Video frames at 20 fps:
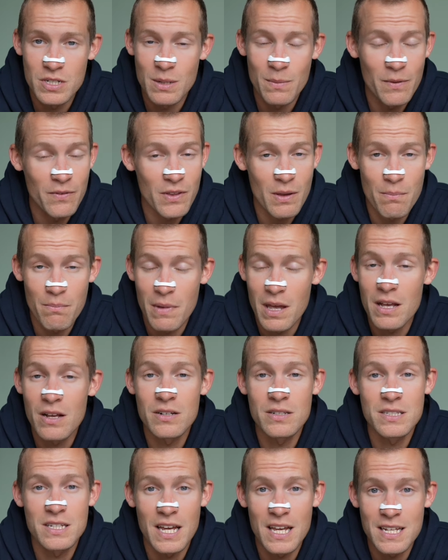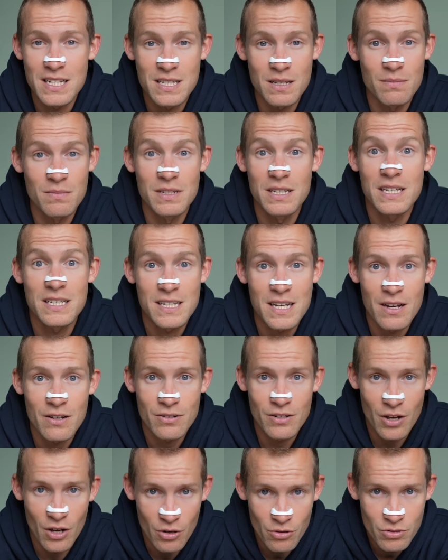Some of them may contain some
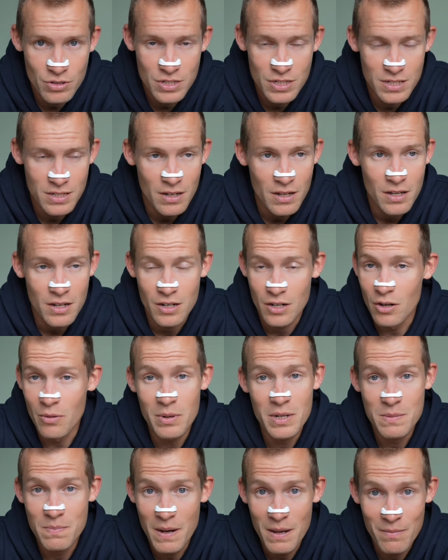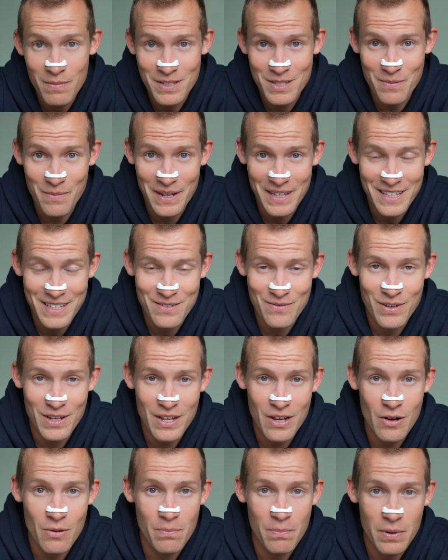discount codes. Nobody's paid me to make this
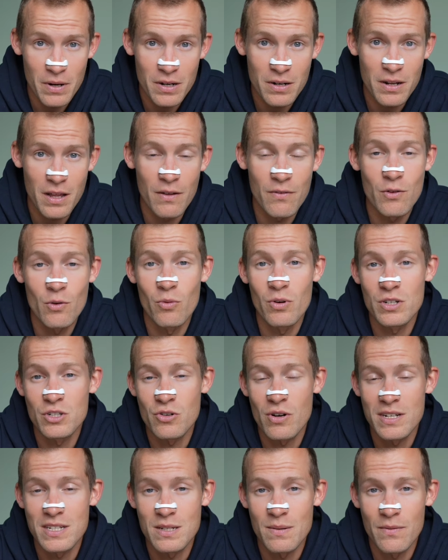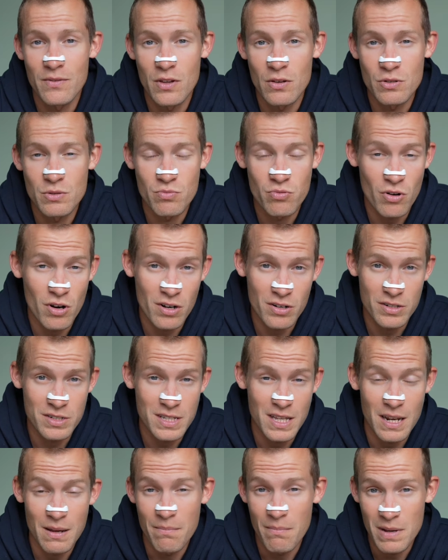video, but if you wanna try some of those
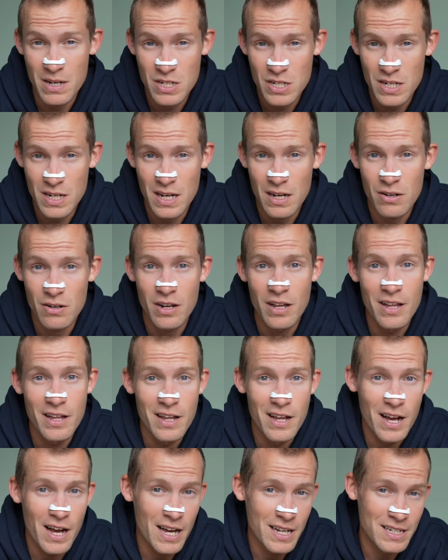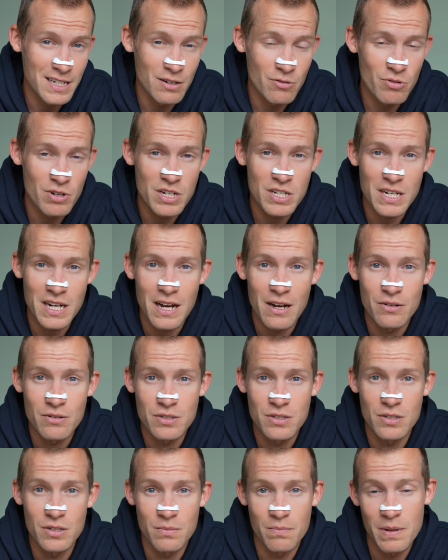products that I mentioned out, I did reach
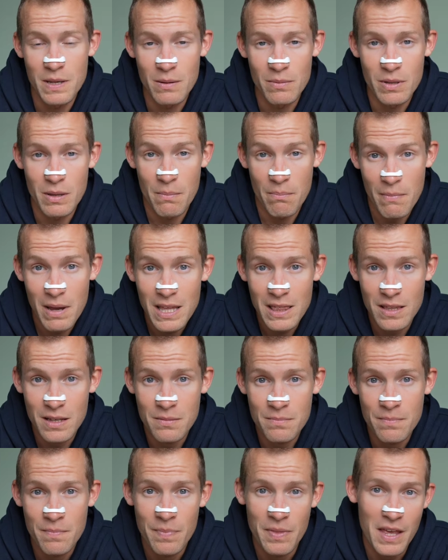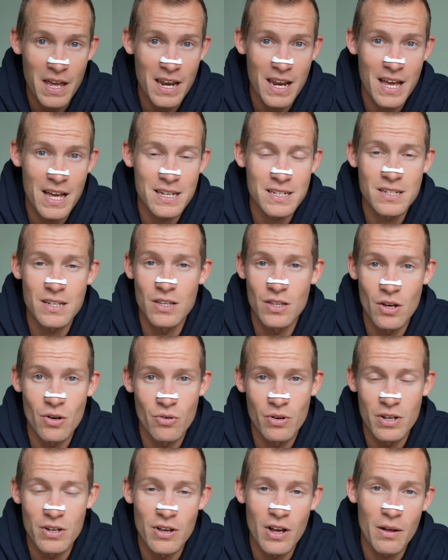out to the people that make them and ask,
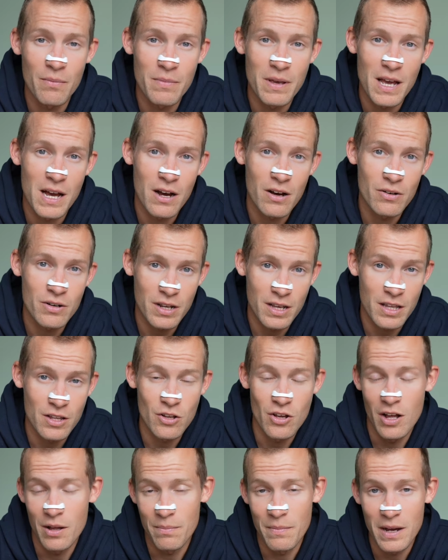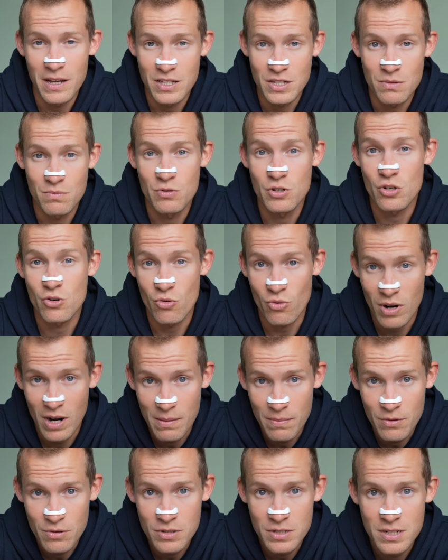yo, can you help me out and can you help my
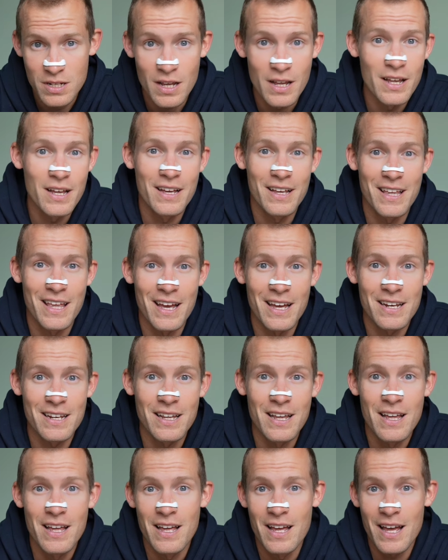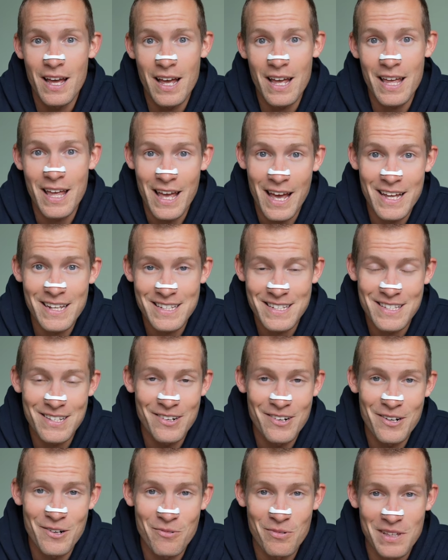subscribers get a head
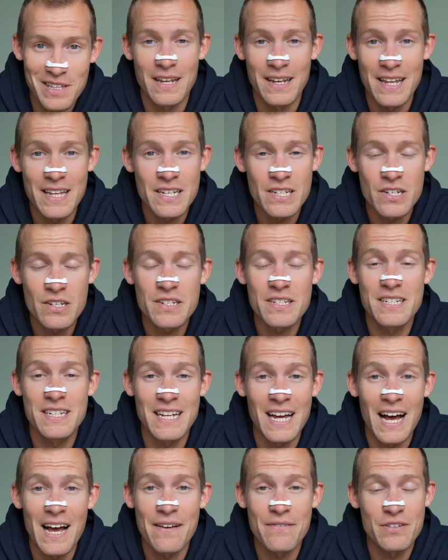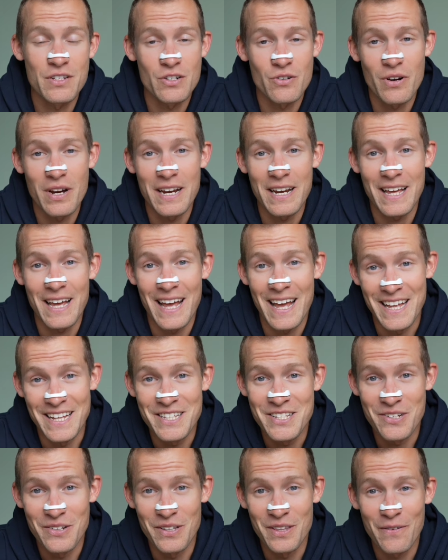start with these. Let's just dive straight
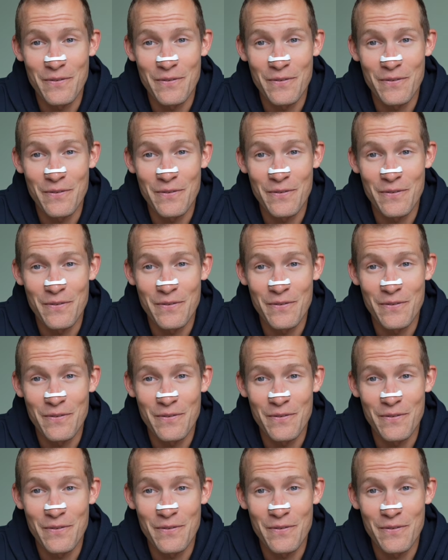into it.